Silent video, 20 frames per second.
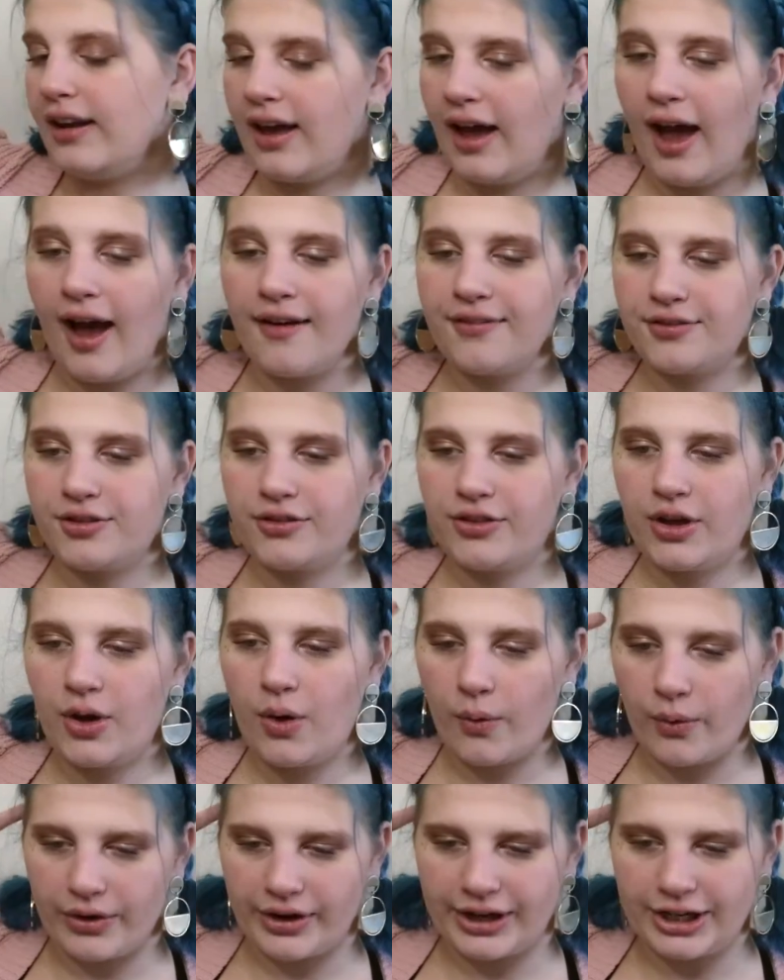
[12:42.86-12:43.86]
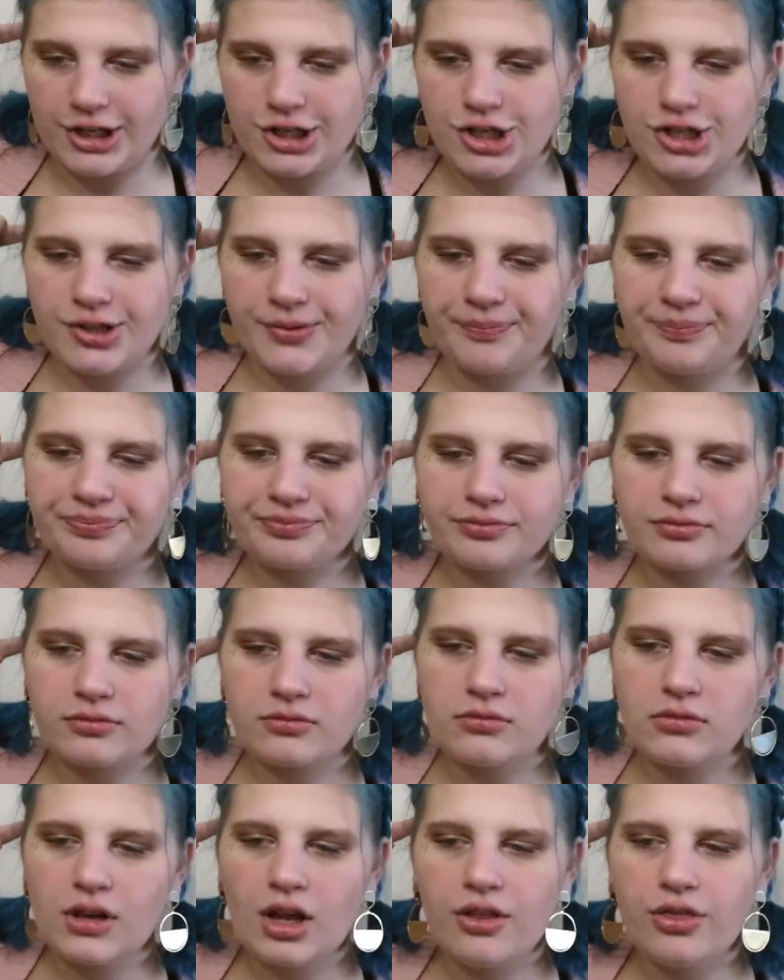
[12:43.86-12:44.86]
after the orange
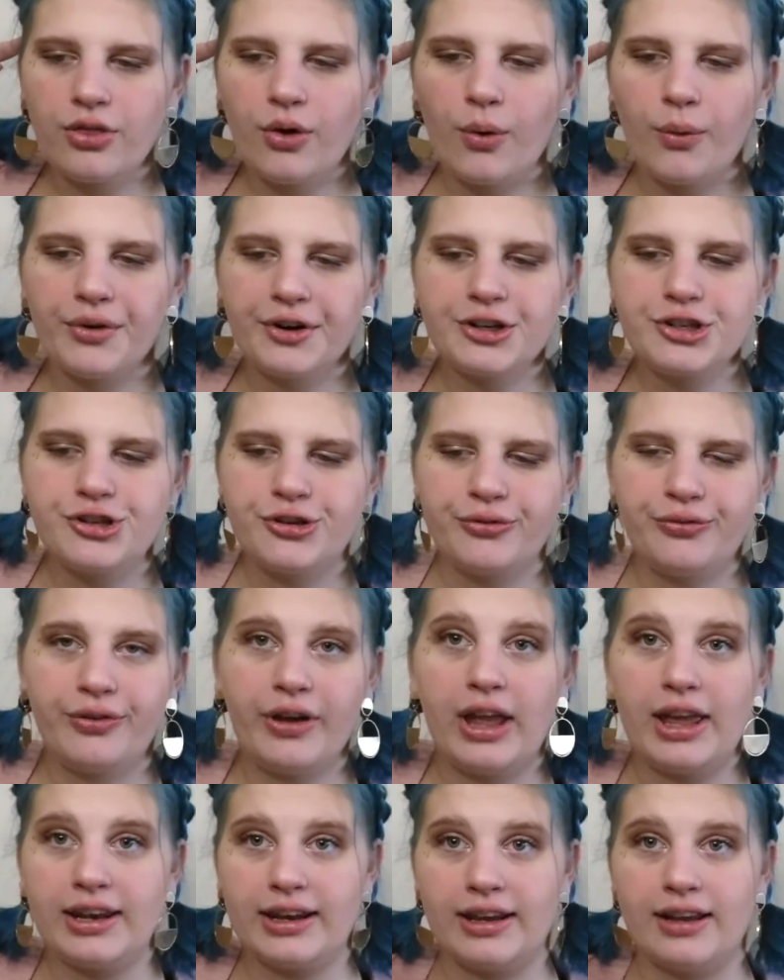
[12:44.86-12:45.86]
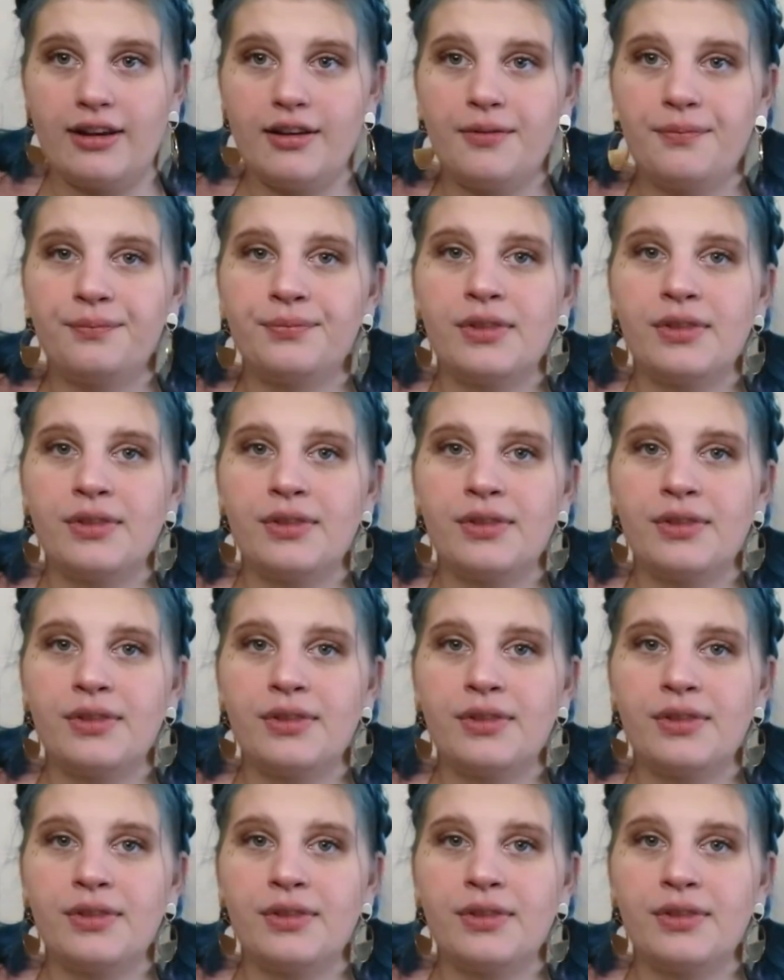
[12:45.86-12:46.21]
faded.